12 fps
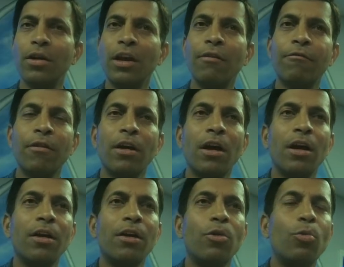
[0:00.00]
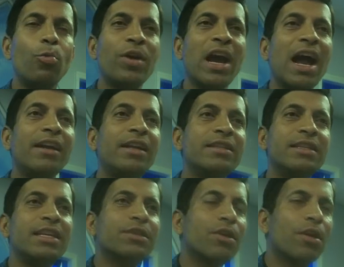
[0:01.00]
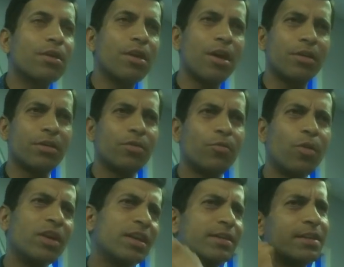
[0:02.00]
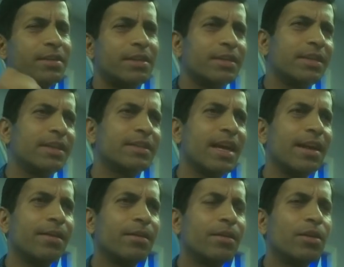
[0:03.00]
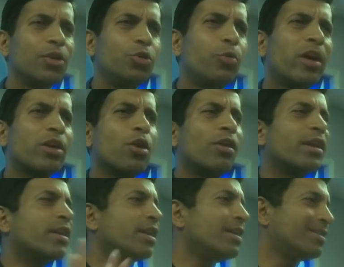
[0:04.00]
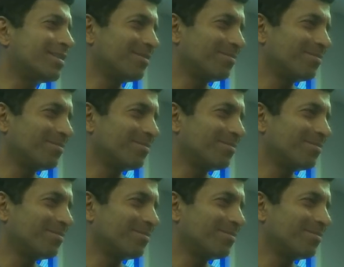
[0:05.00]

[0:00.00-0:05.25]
if we had disease or not. What is this disease then? You are not at ease.